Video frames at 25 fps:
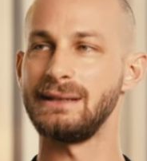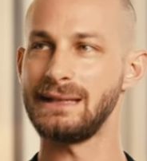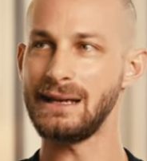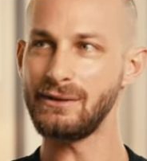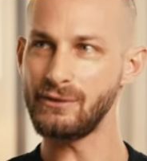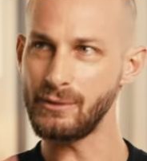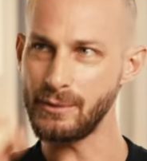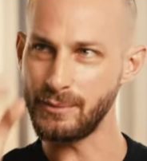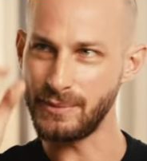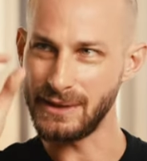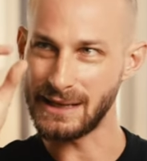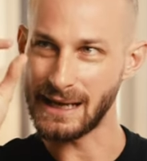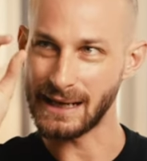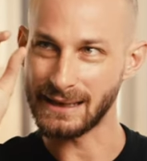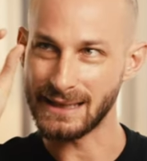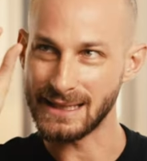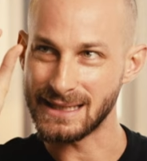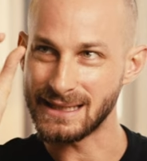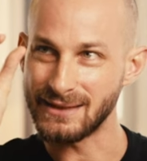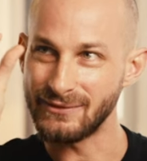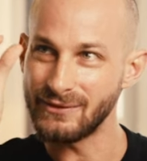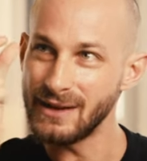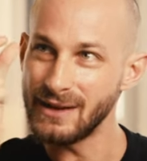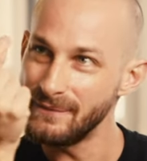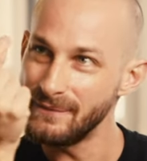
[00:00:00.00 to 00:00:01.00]
They will be like
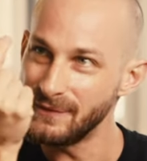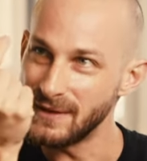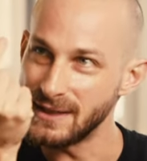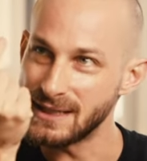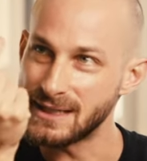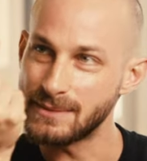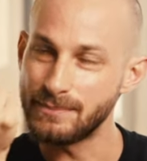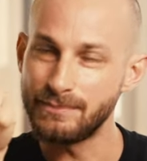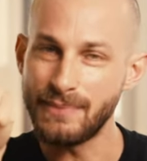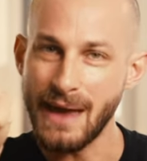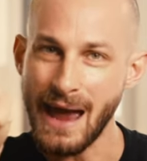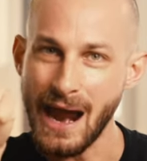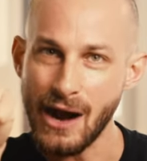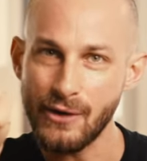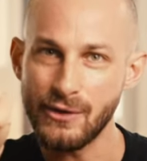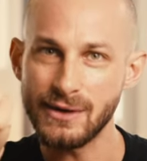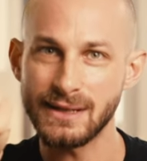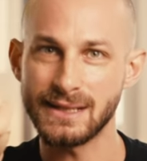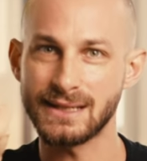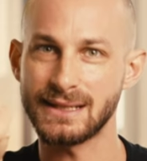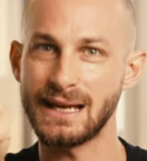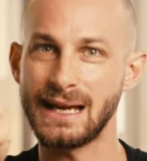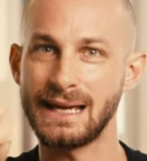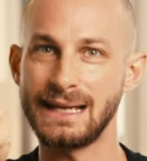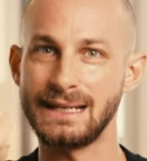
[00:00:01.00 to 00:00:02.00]
these
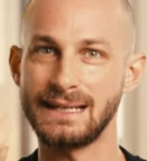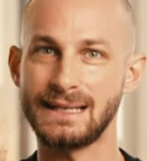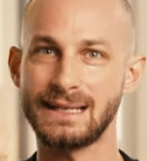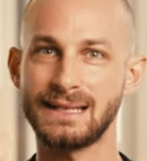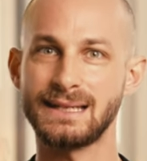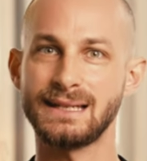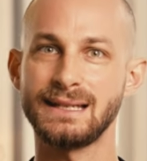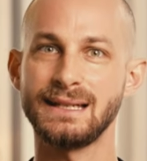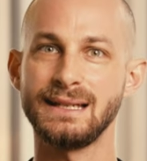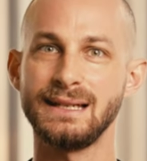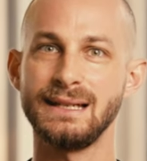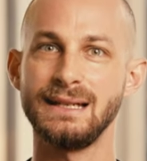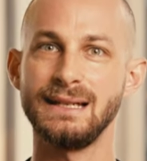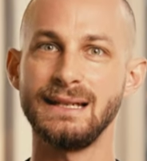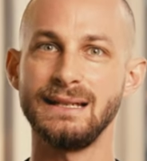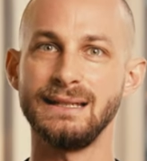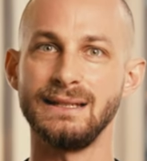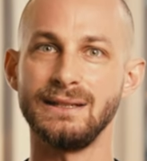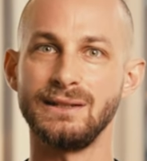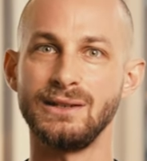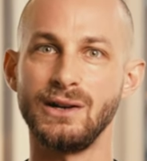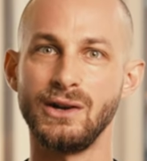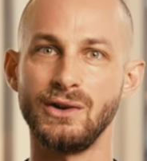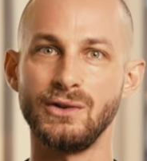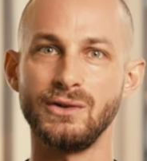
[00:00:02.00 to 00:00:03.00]
parasites,
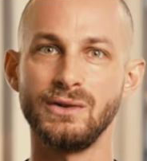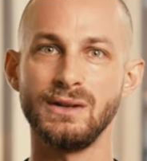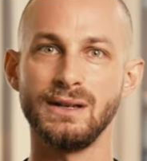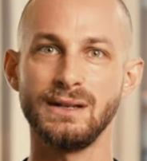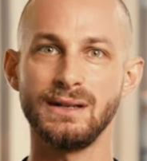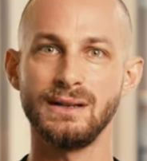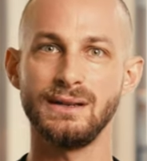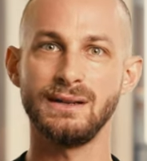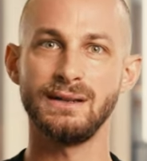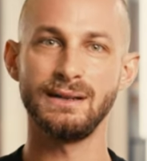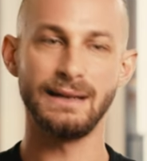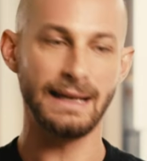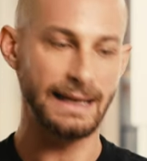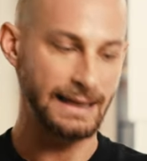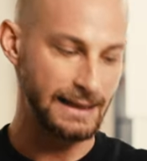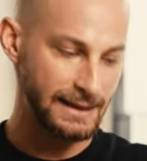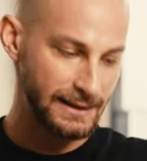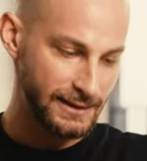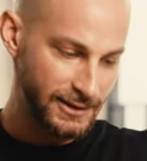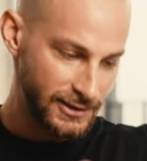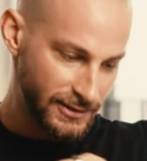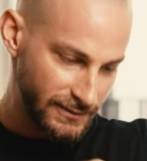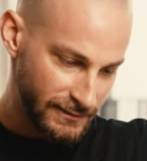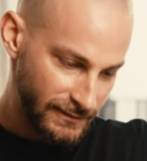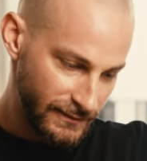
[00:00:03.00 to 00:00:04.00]
you know,
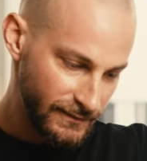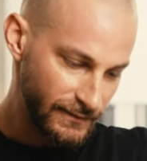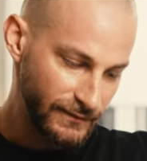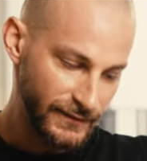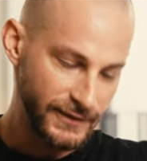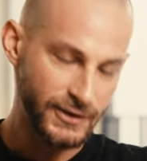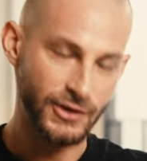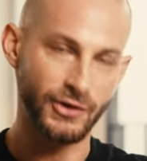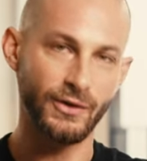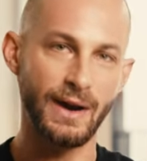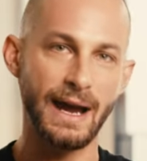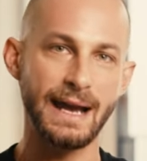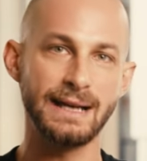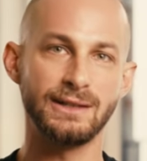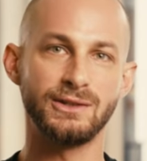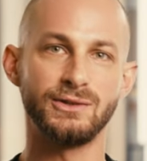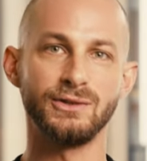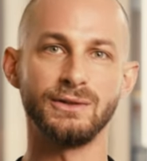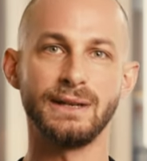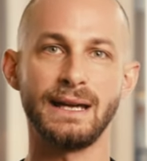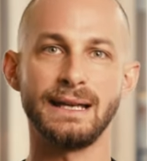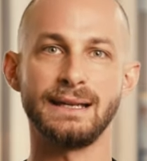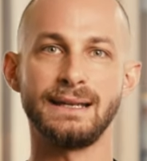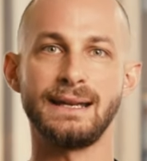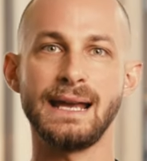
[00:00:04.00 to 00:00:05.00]
like trying
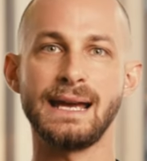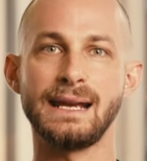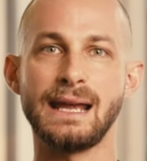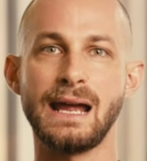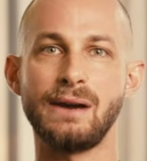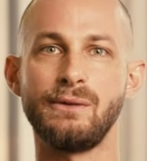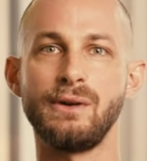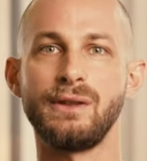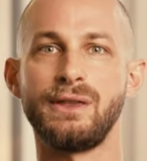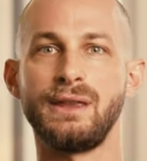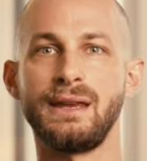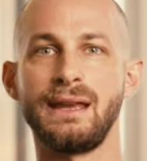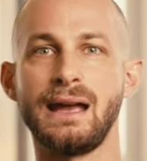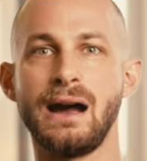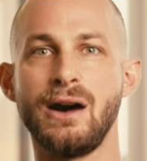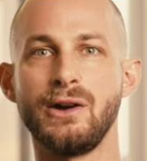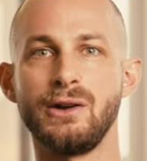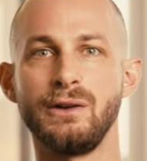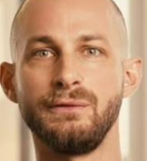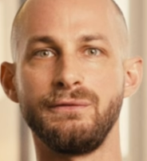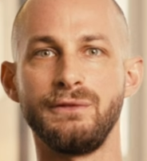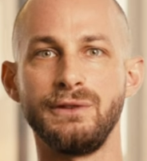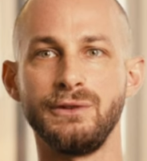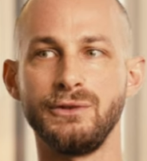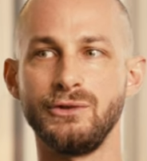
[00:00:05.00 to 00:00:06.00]
to like get everything
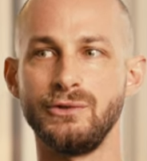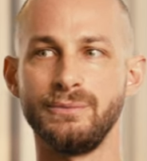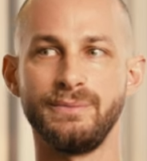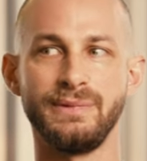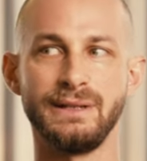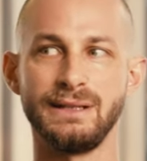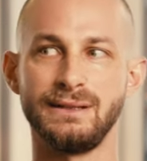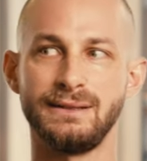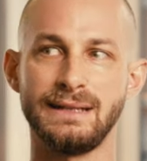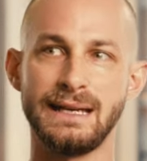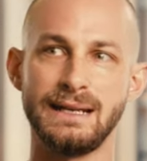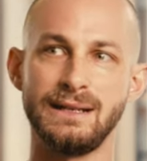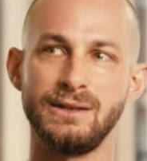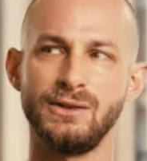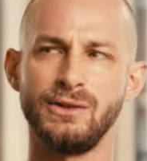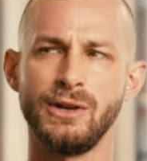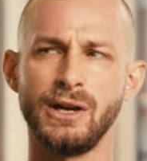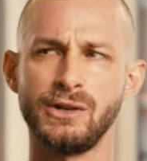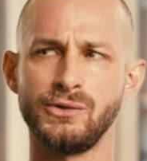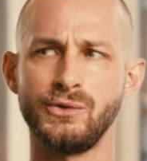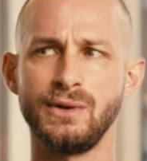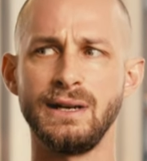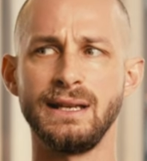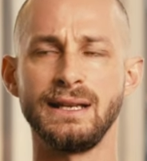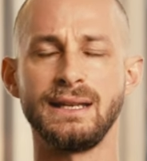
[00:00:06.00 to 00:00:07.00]
out of you, but then
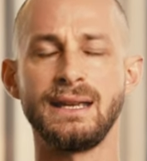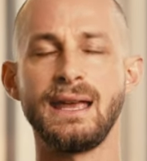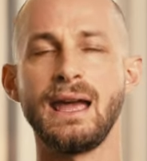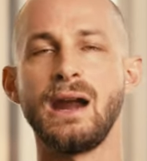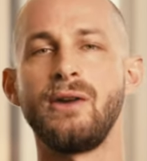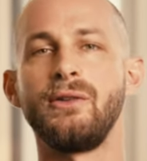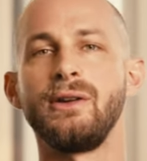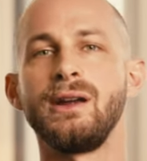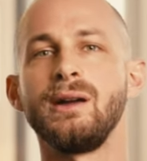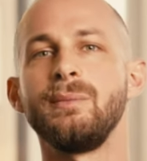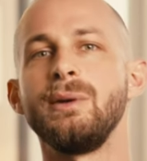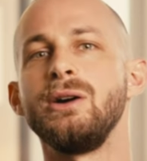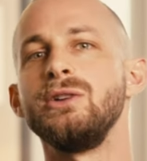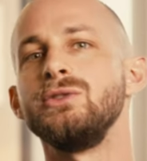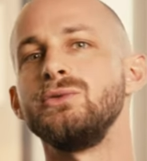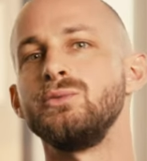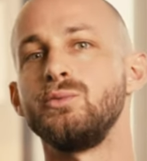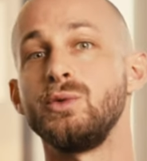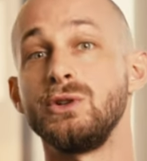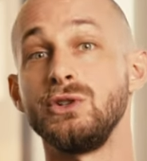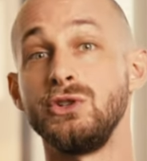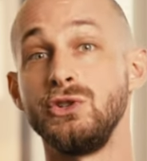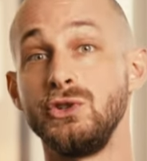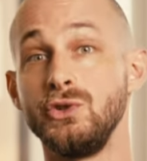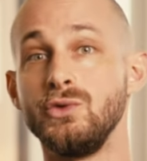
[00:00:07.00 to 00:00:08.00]
not really caring about
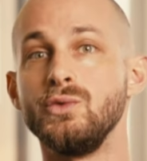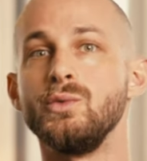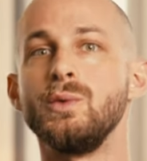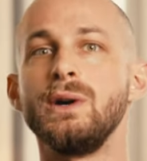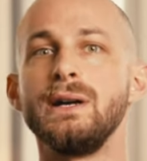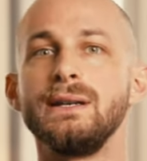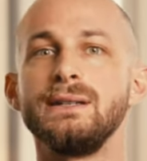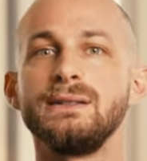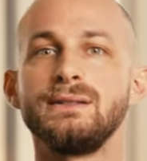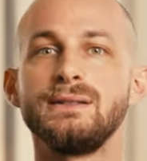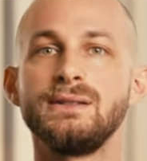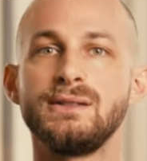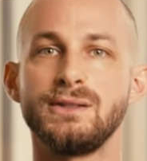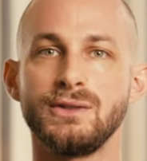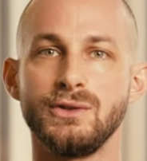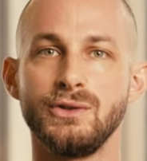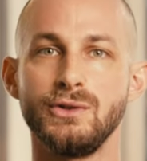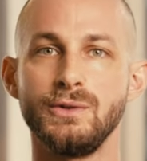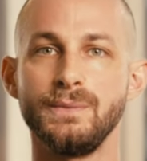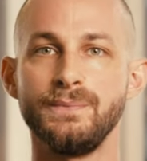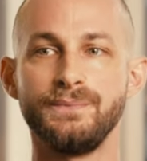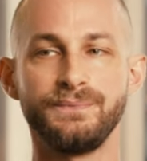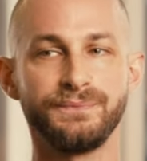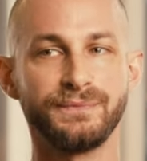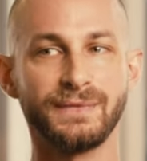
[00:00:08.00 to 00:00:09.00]
what you want.
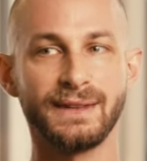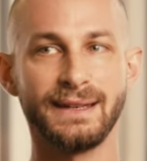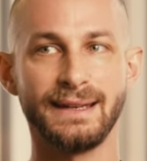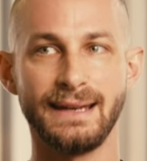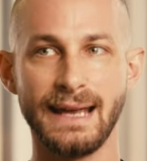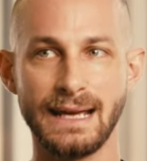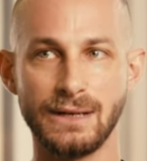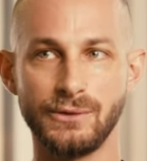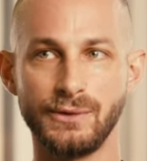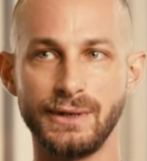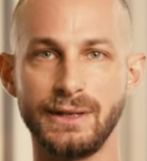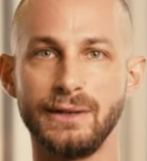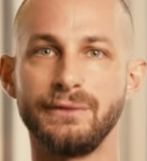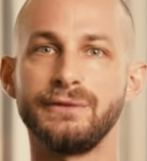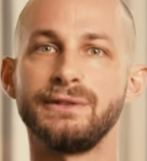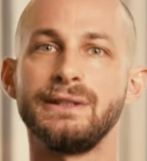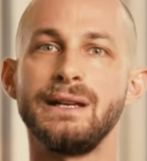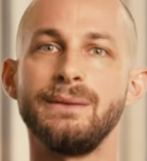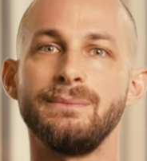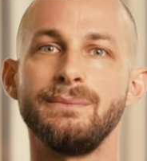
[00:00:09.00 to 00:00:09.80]
So get rid of